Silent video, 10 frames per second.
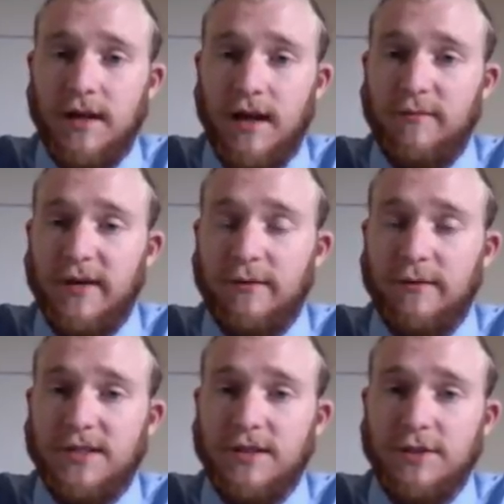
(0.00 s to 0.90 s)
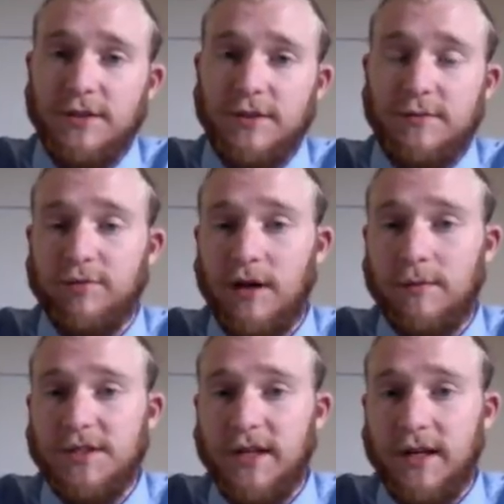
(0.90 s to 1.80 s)
have many researchers
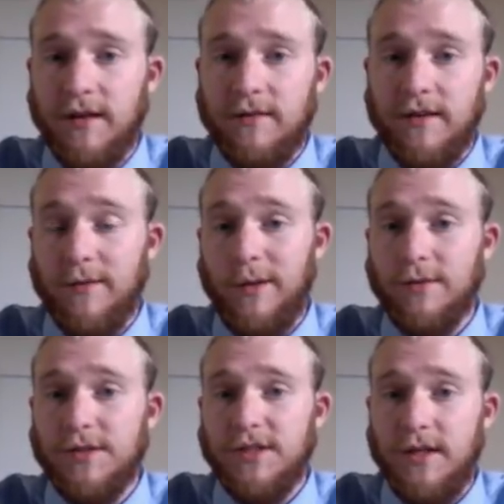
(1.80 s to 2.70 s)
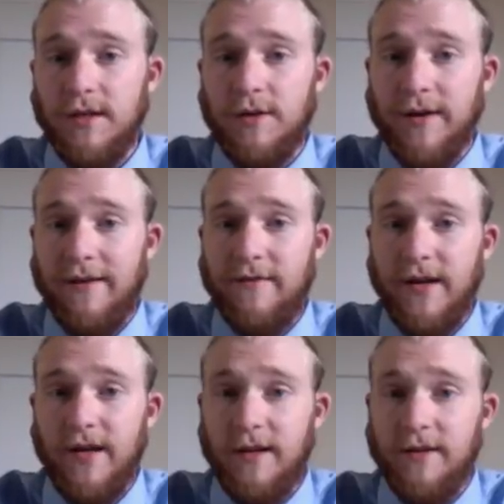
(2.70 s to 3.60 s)
promising that we will see
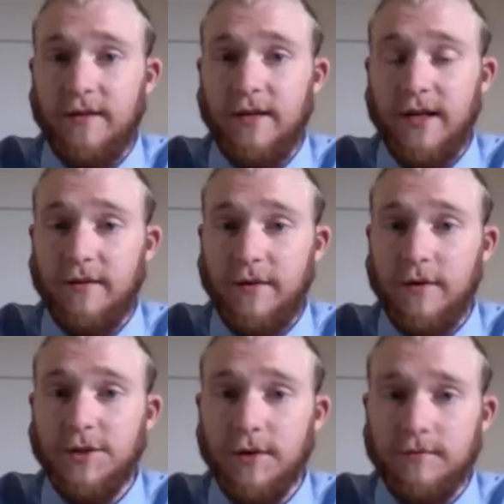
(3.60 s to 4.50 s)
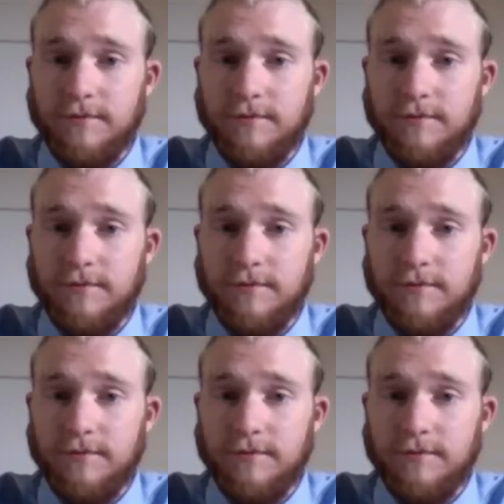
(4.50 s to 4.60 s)
graphene in the future.